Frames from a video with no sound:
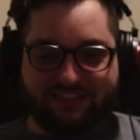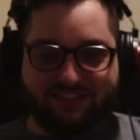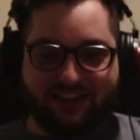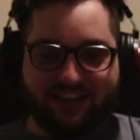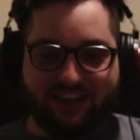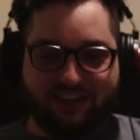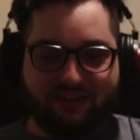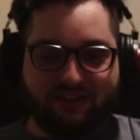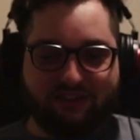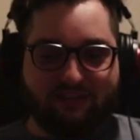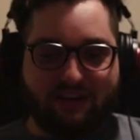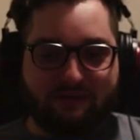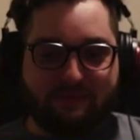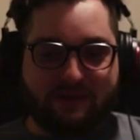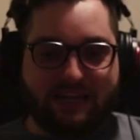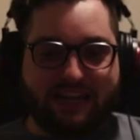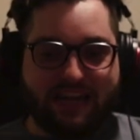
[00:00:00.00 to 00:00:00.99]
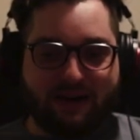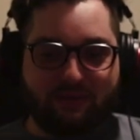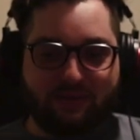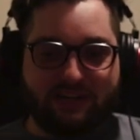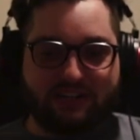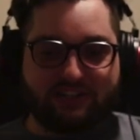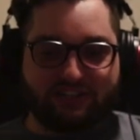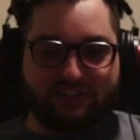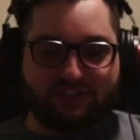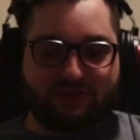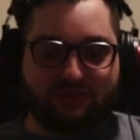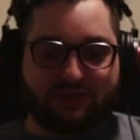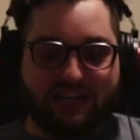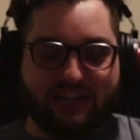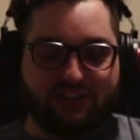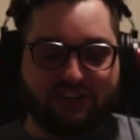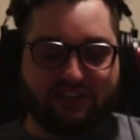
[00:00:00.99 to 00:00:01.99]
You can find me at Outrageous
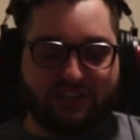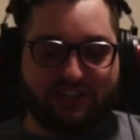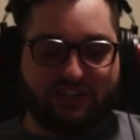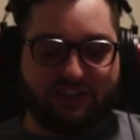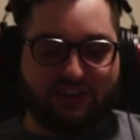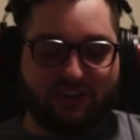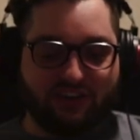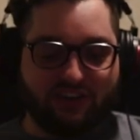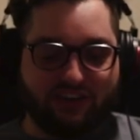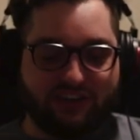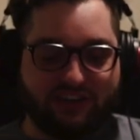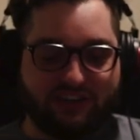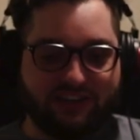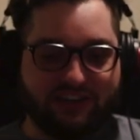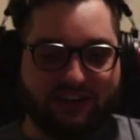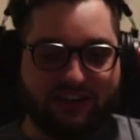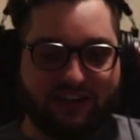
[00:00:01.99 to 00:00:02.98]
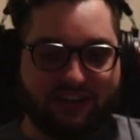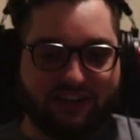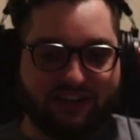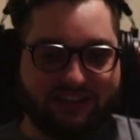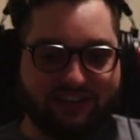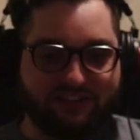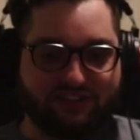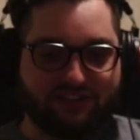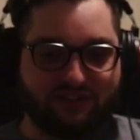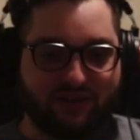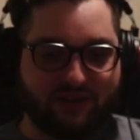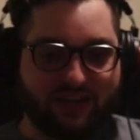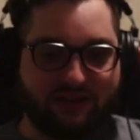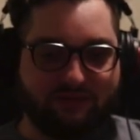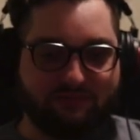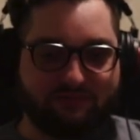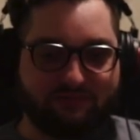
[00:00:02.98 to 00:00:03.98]
Creation on
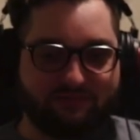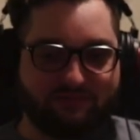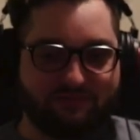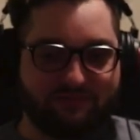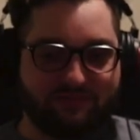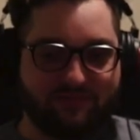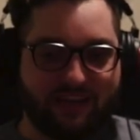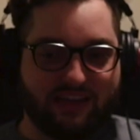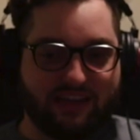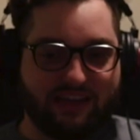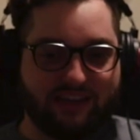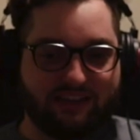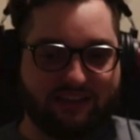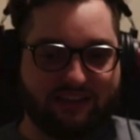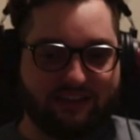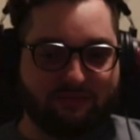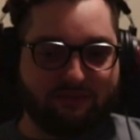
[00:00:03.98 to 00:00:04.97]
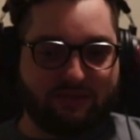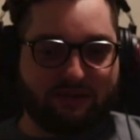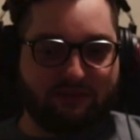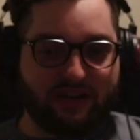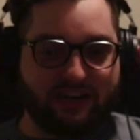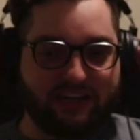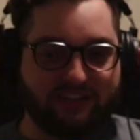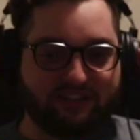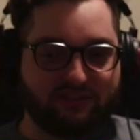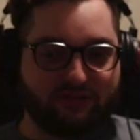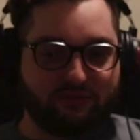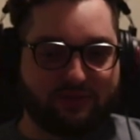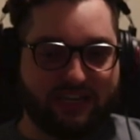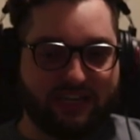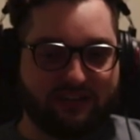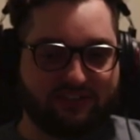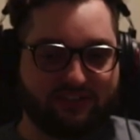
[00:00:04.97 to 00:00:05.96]
Instagram, and my writings will
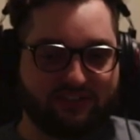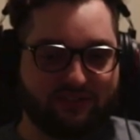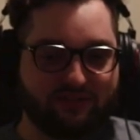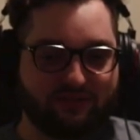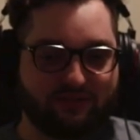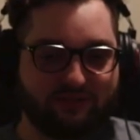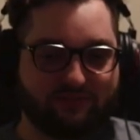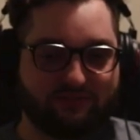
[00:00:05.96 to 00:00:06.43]
be out soon.